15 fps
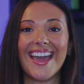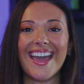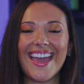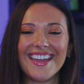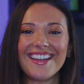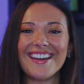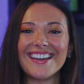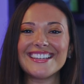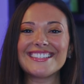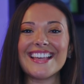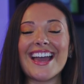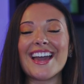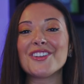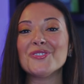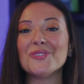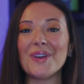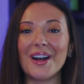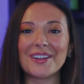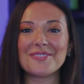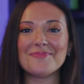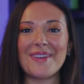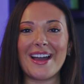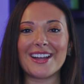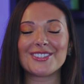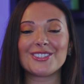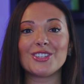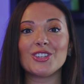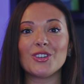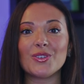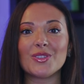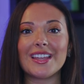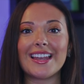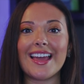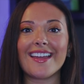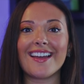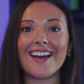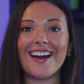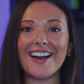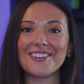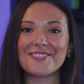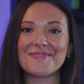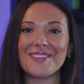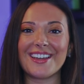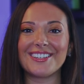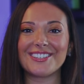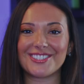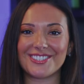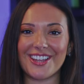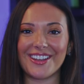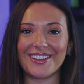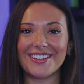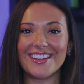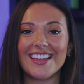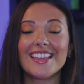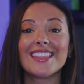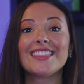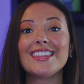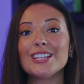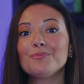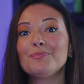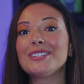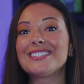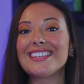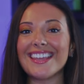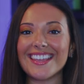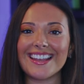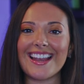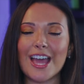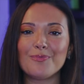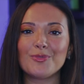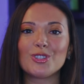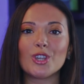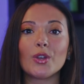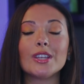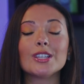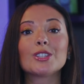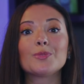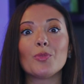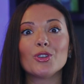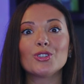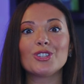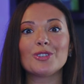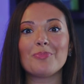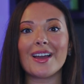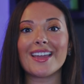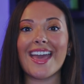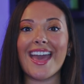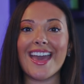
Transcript: Hey guys, and welcome back to The Layah Heilpern Show. This particular episode is sponsored by